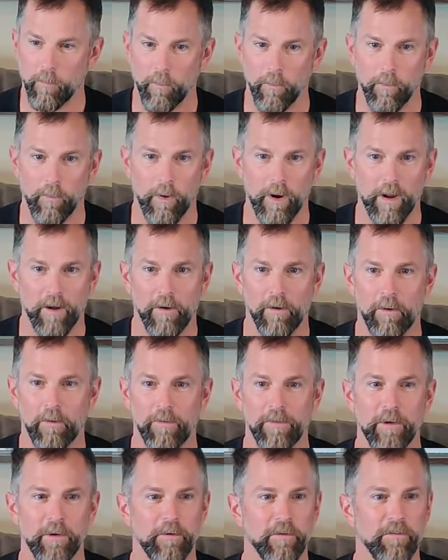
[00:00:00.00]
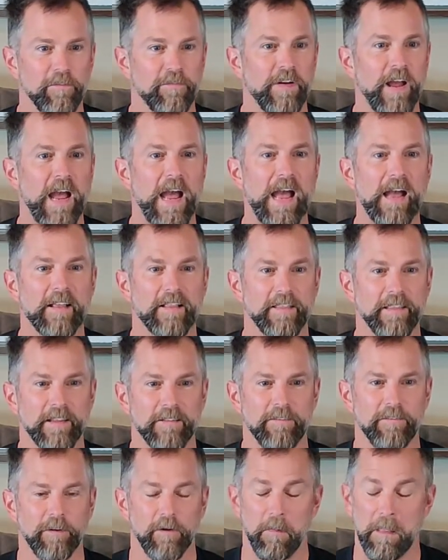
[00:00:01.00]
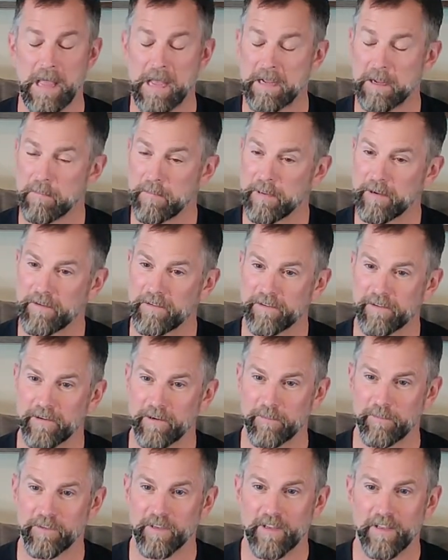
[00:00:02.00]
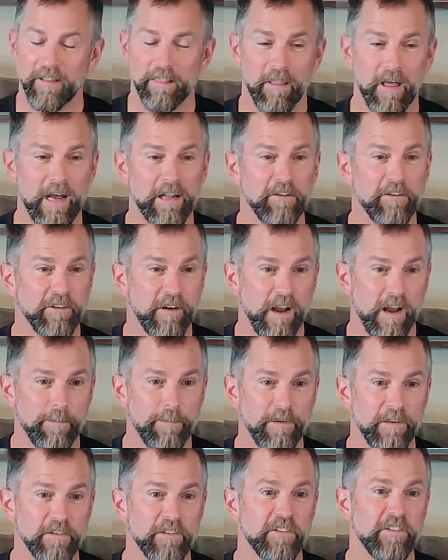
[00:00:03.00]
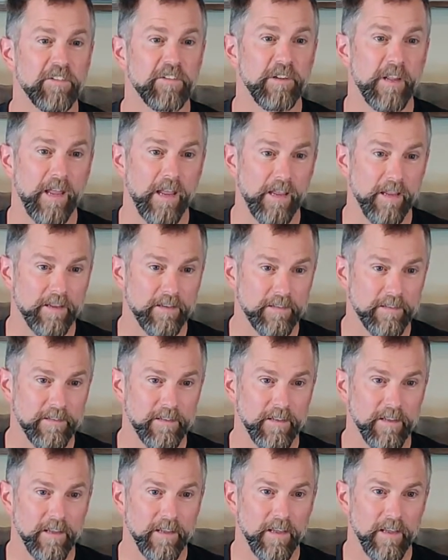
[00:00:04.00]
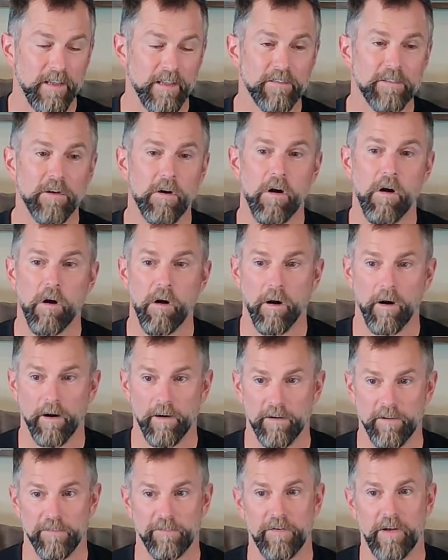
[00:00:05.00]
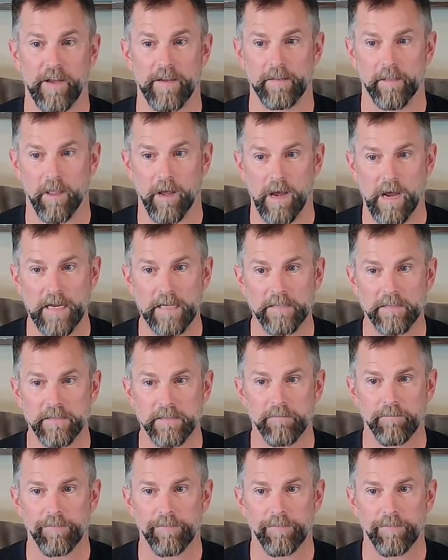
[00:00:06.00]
well-known fact that, for lack of better terms, lot shopping stinks. It's hard to find lots.